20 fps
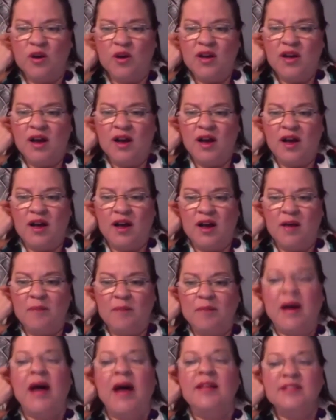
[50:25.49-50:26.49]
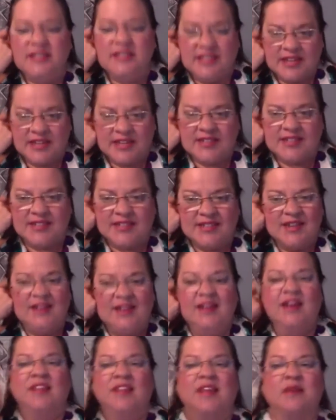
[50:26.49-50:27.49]
Politics,
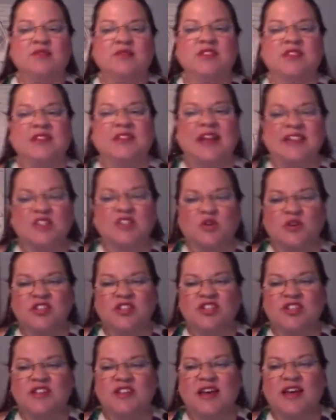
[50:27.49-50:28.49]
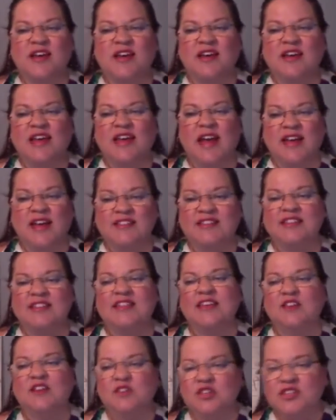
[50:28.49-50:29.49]
that was the last question then. Yes, the
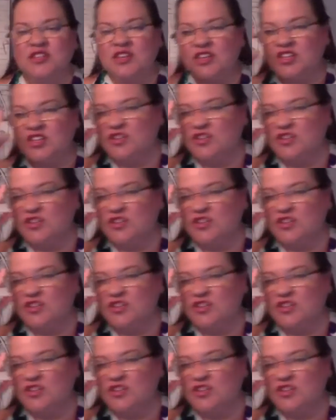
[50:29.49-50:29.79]
intersection of